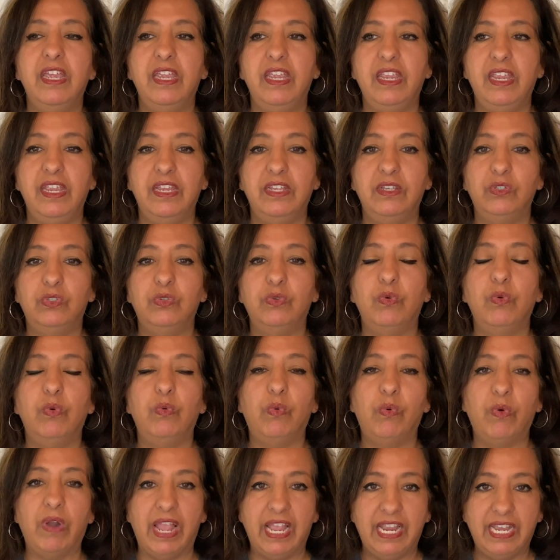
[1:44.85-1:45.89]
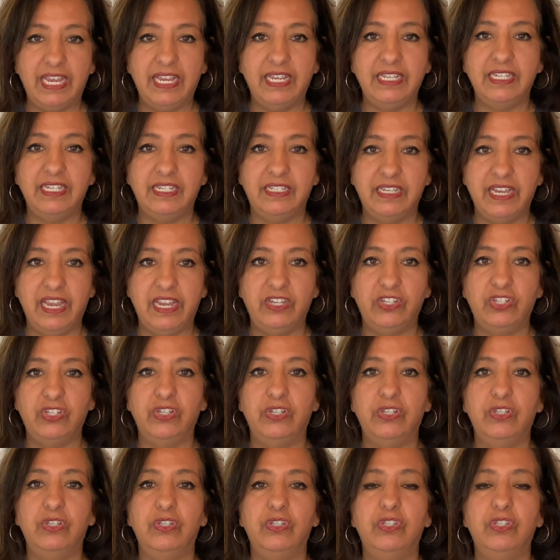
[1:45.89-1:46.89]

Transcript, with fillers: is writing dictation.